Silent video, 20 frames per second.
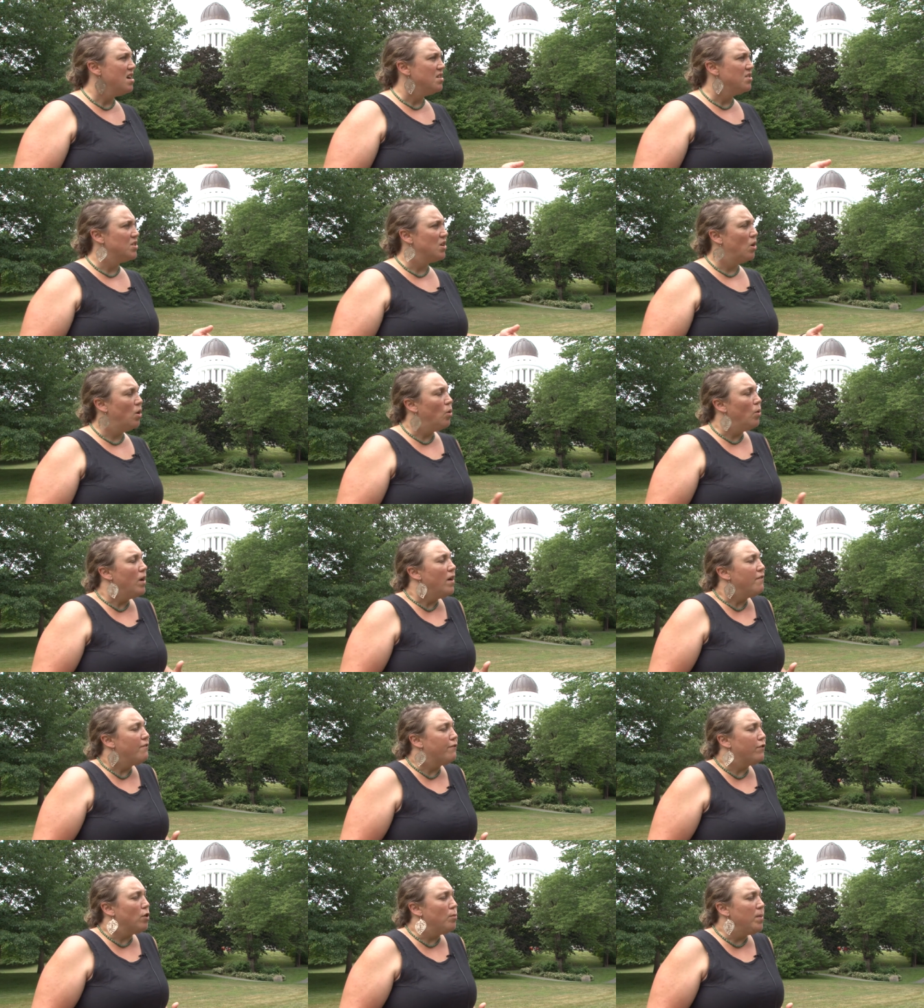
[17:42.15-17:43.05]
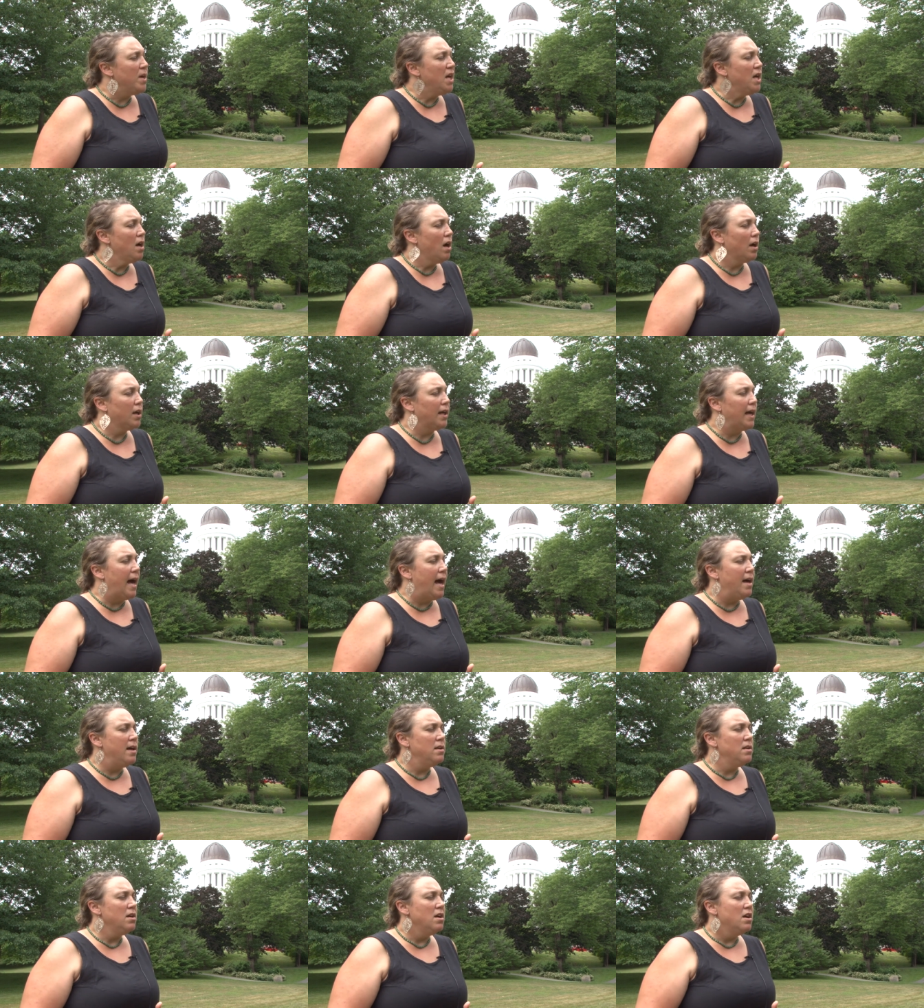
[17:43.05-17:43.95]
So for me,
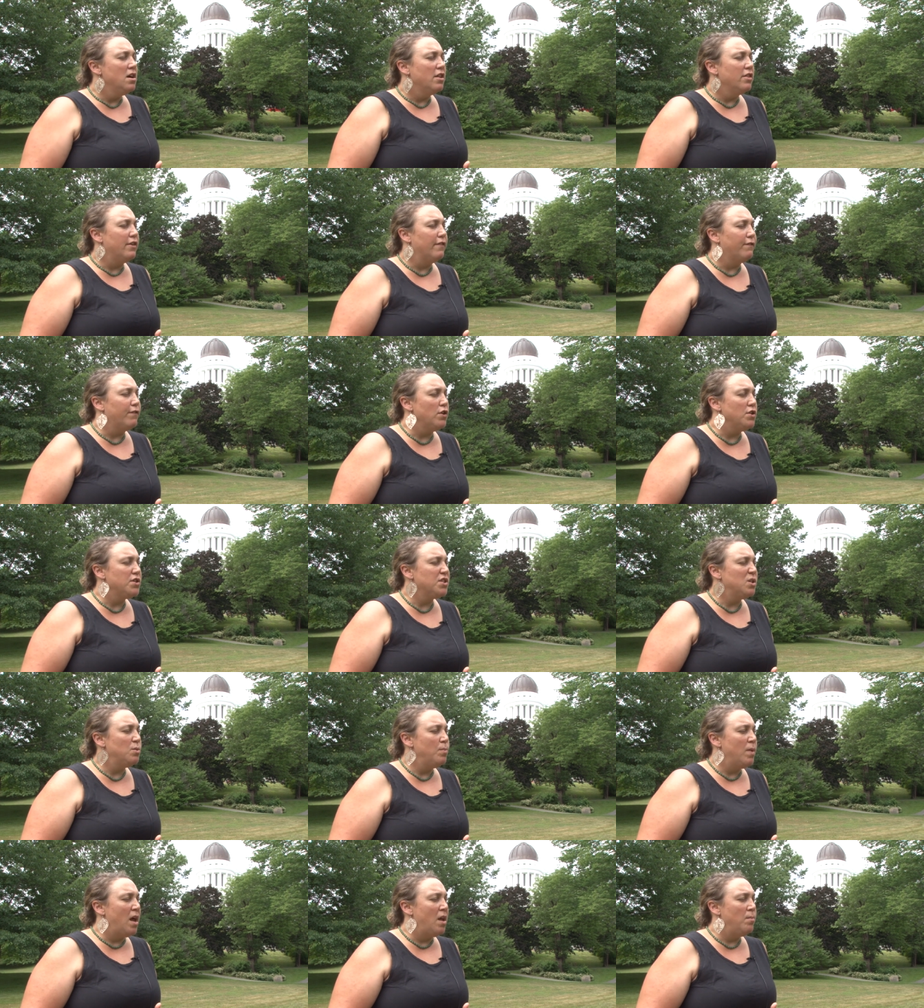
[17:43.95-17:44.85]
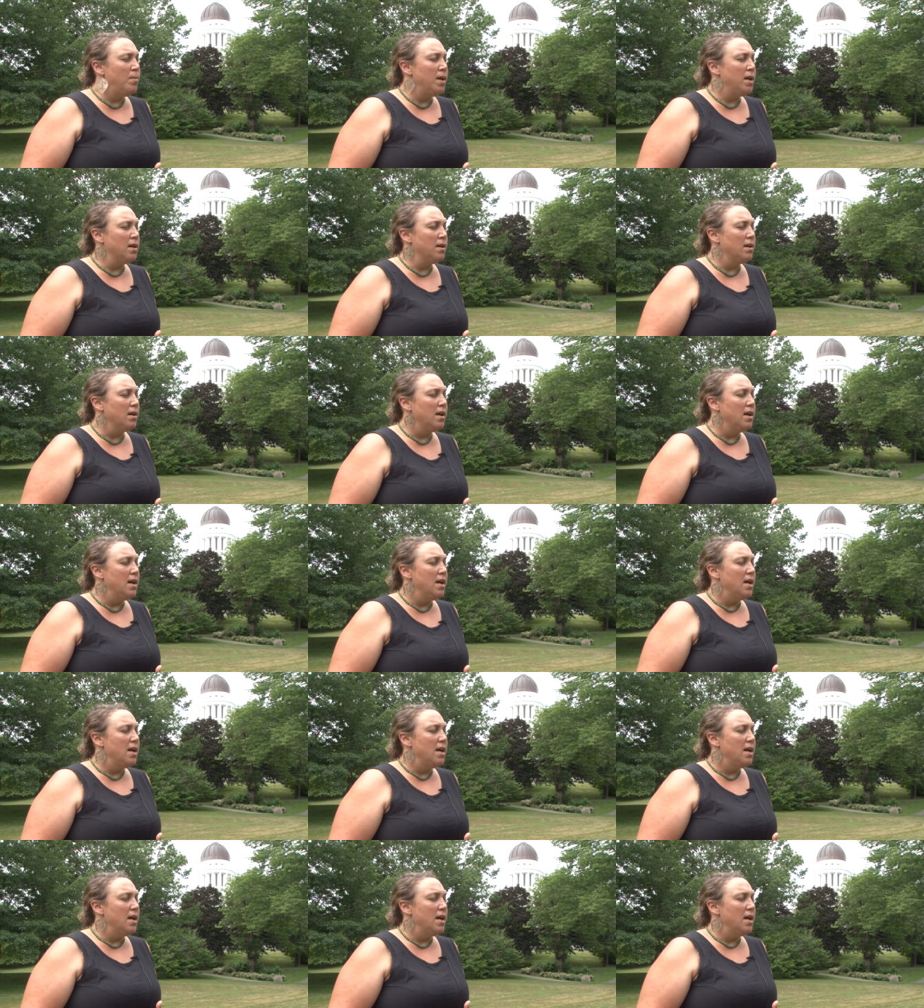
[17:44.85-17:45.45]
again, the First Amendment